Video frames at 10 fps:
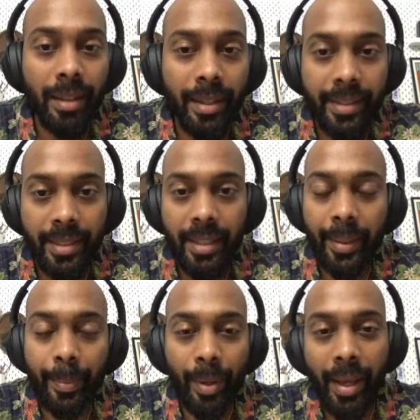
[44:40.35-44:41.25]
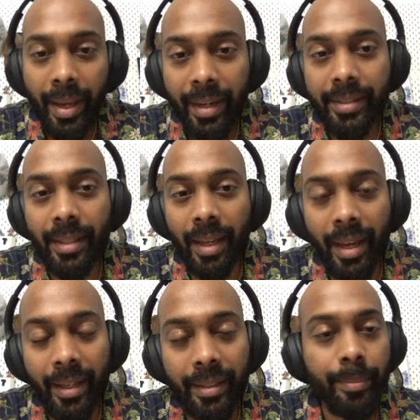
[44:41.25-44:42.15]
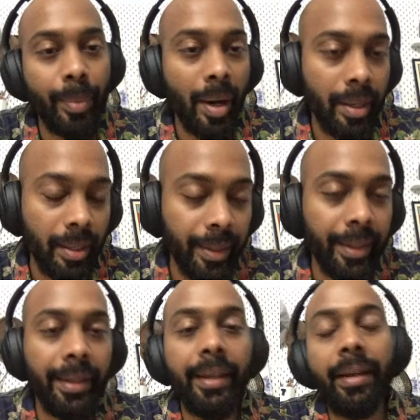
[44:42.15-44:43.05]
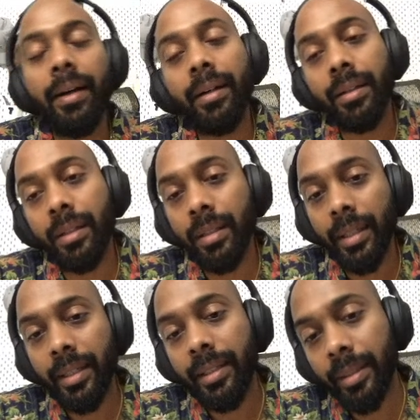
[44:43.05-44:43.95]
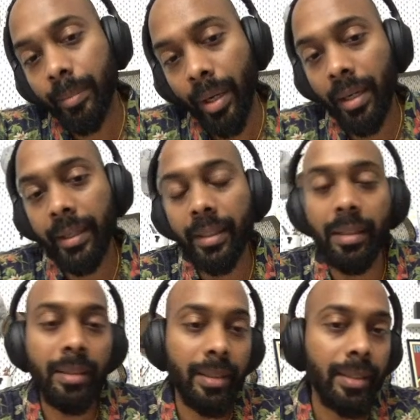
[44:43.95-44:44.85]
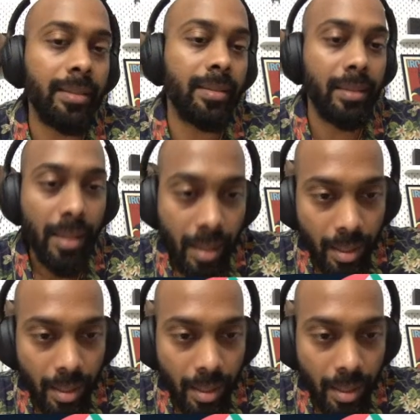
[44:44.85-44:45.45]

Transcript: recently played is again partly content and partly context.